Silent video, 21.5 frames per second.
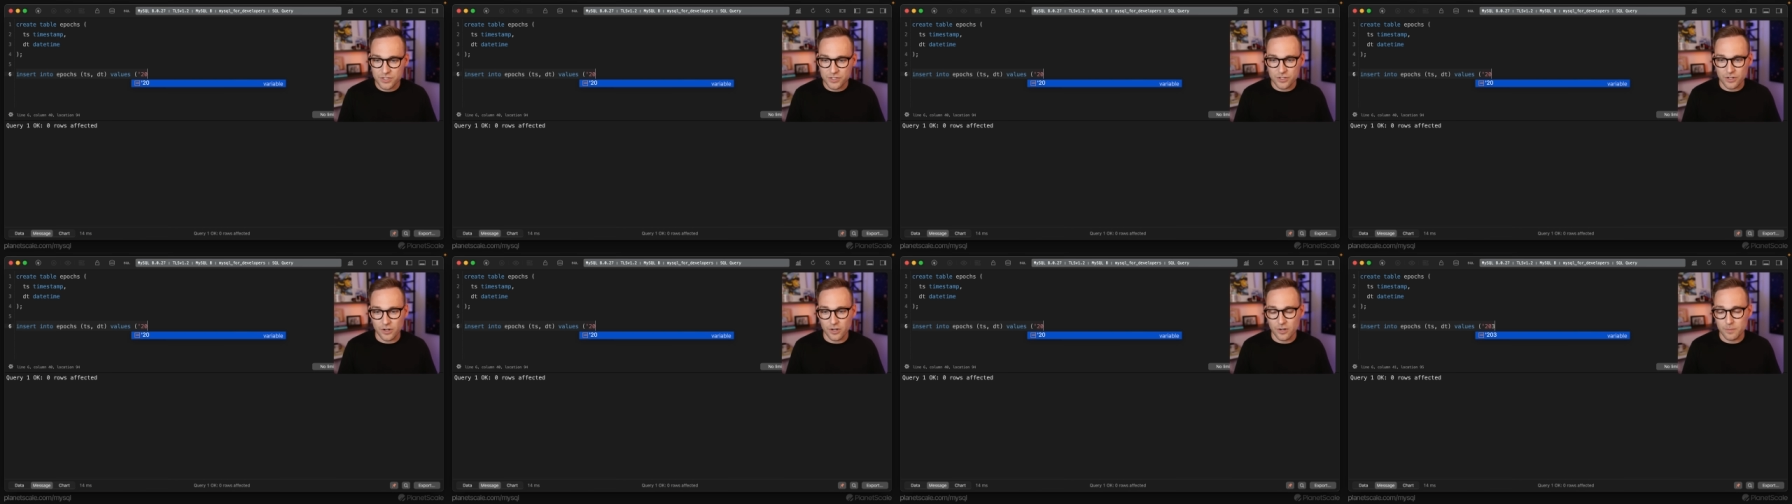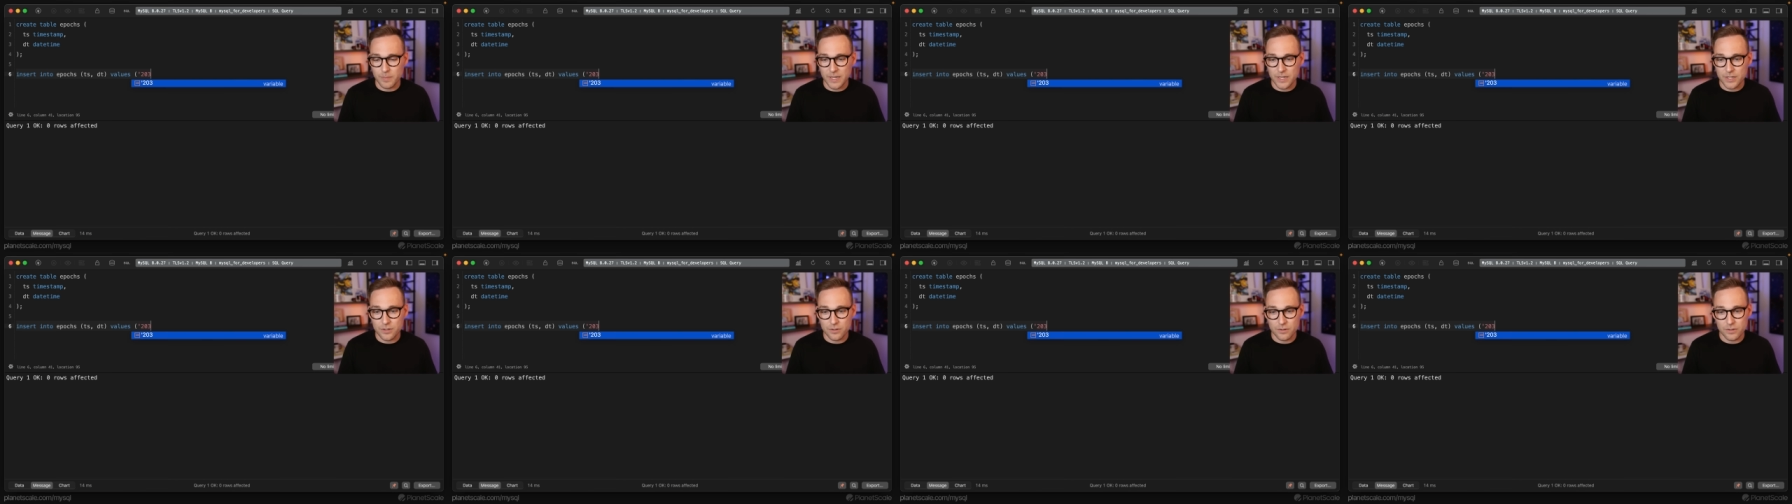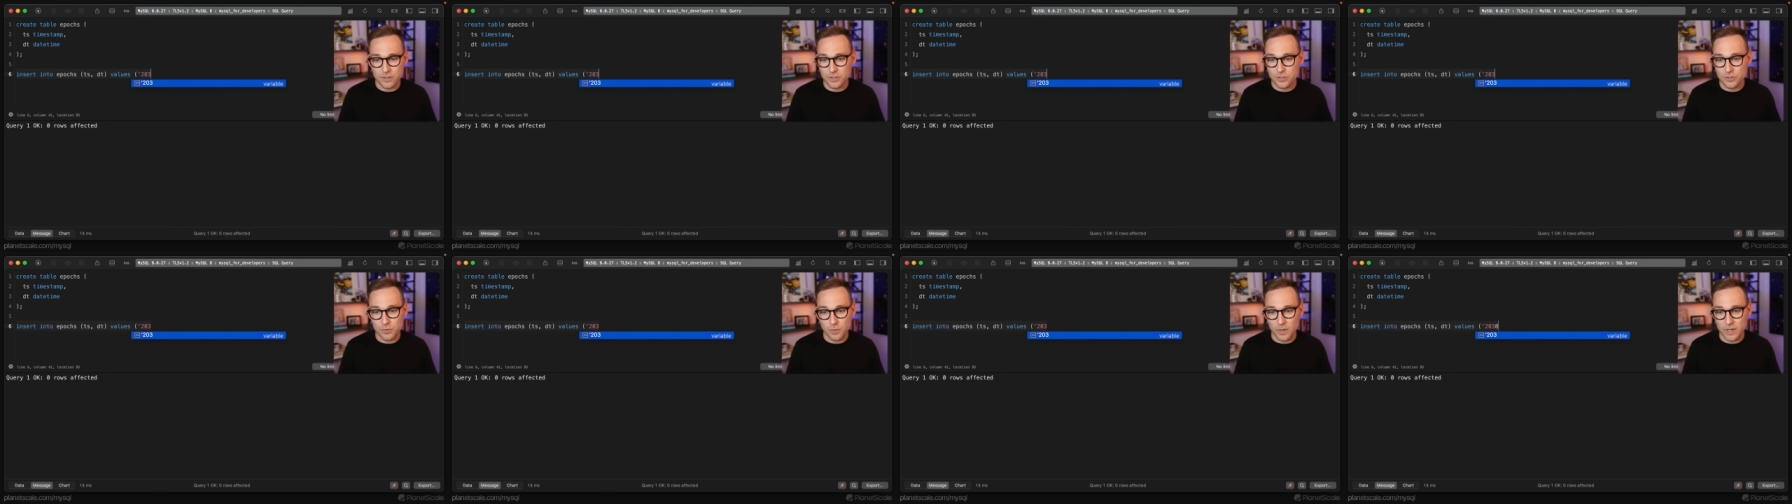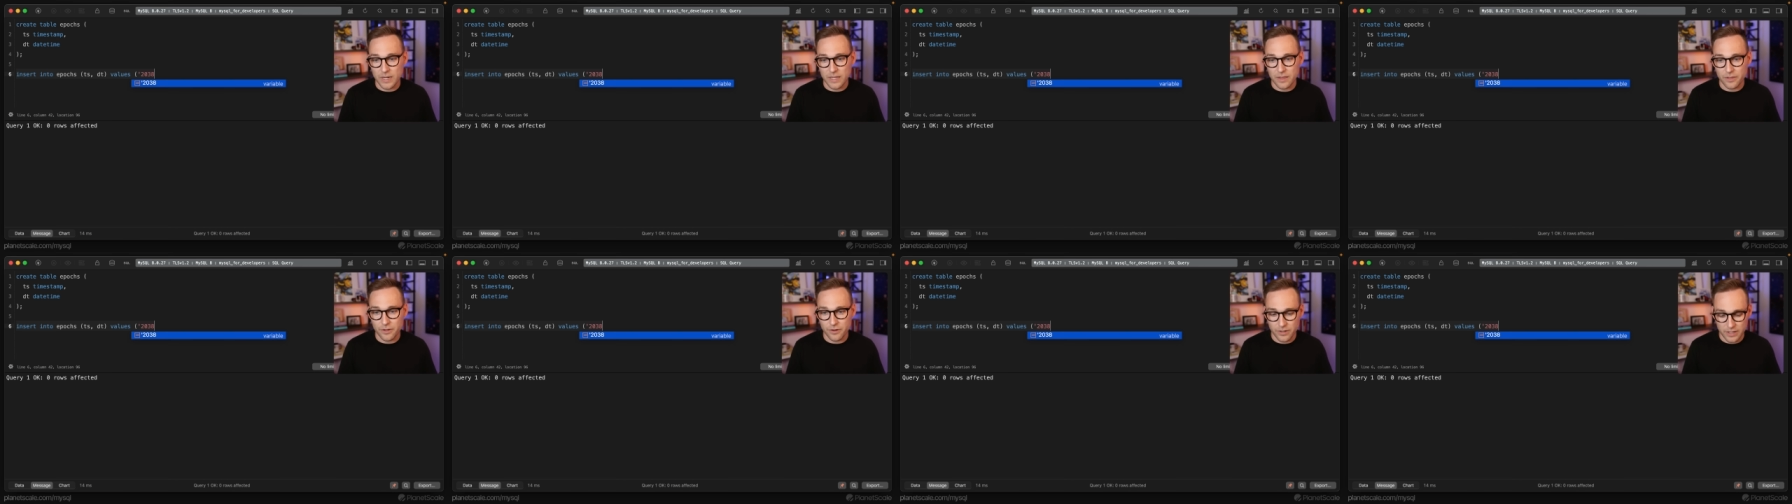start by doing
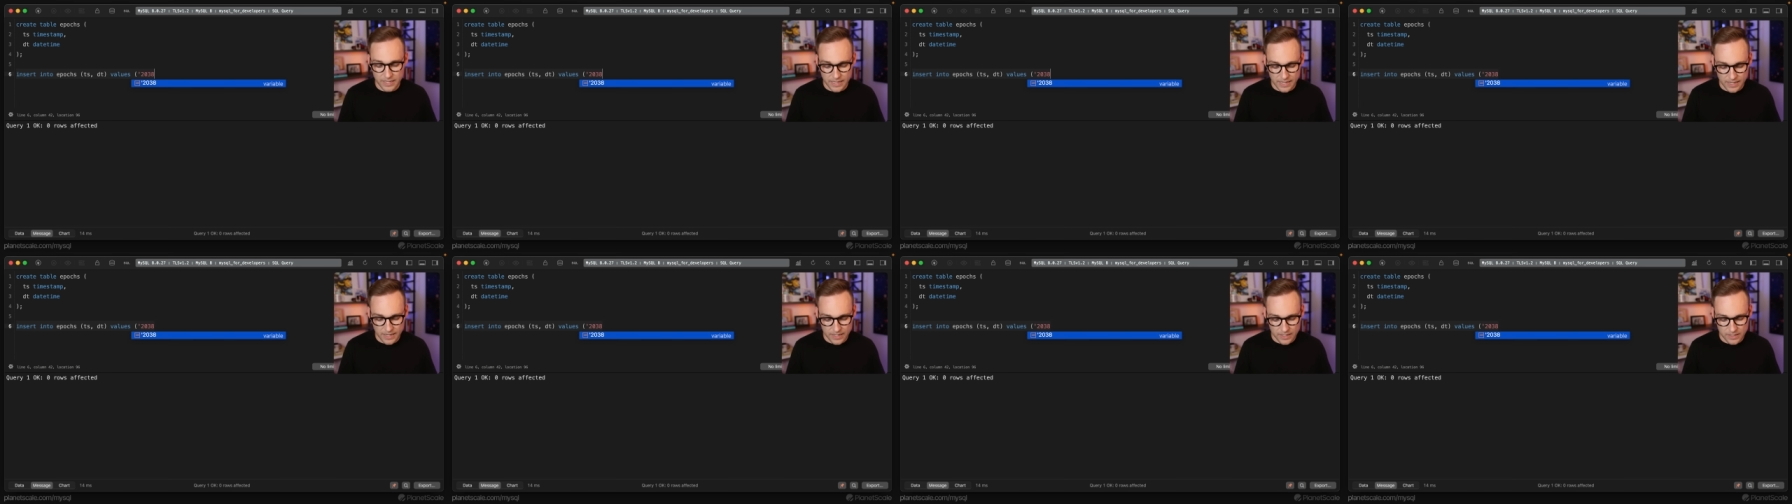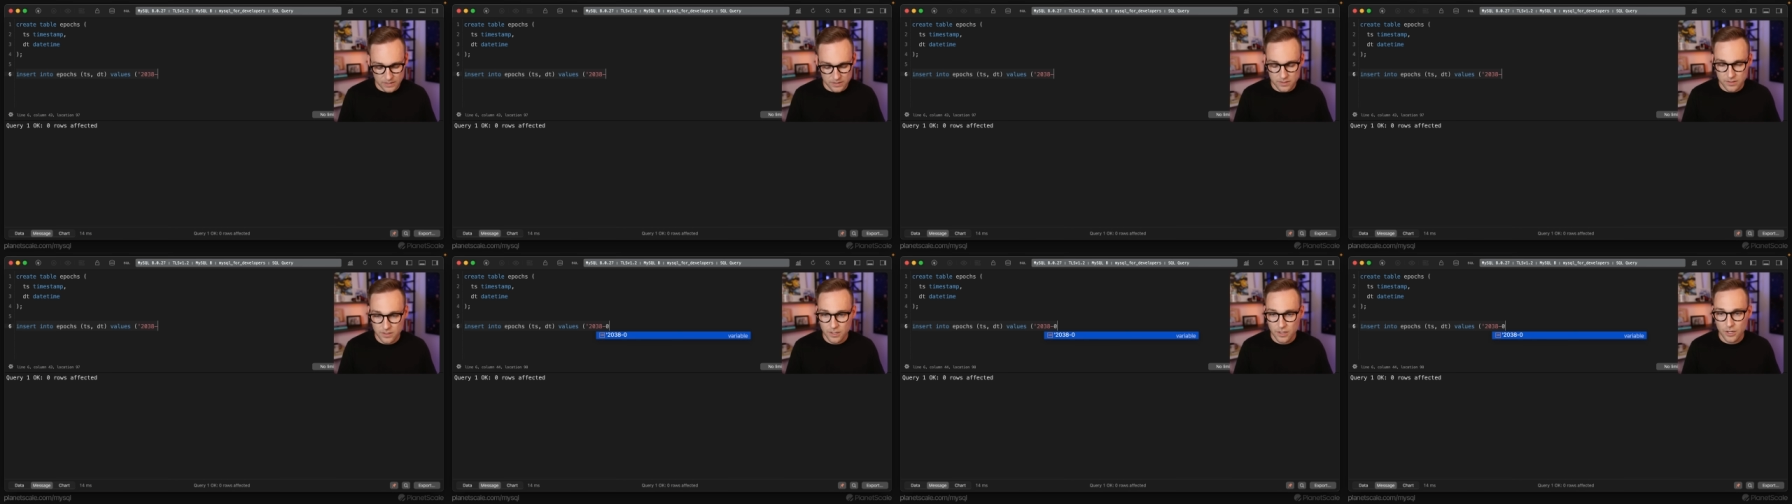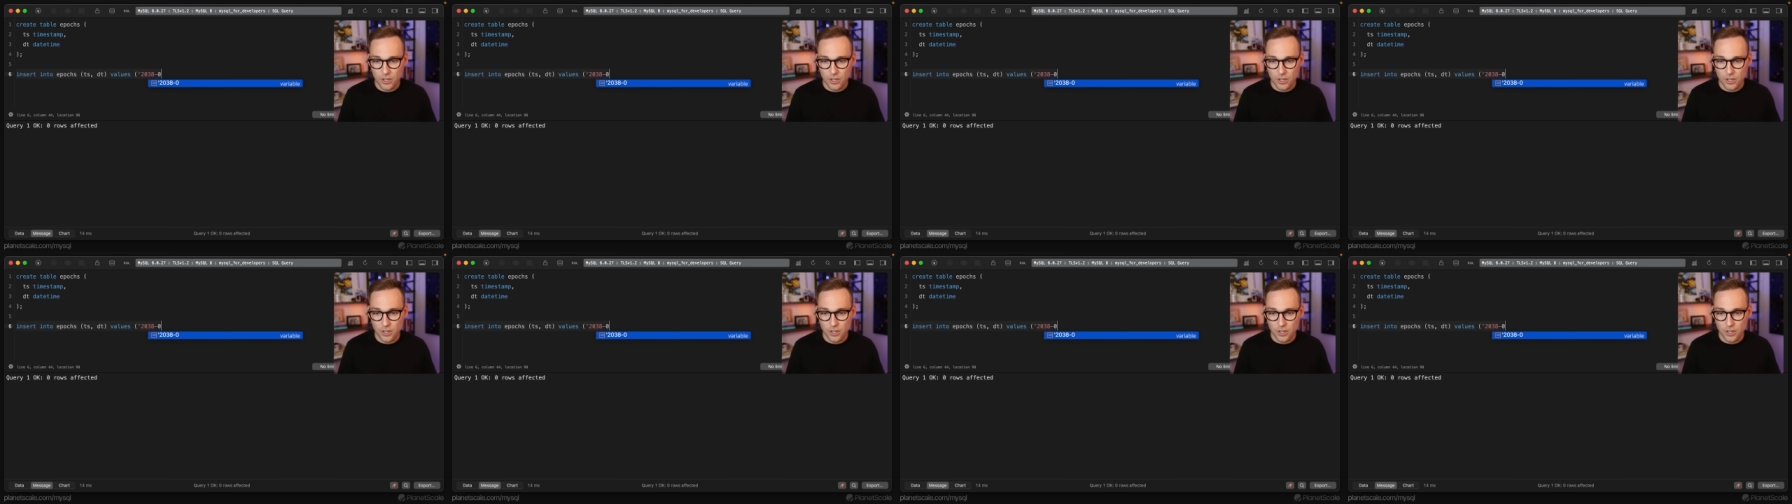2038,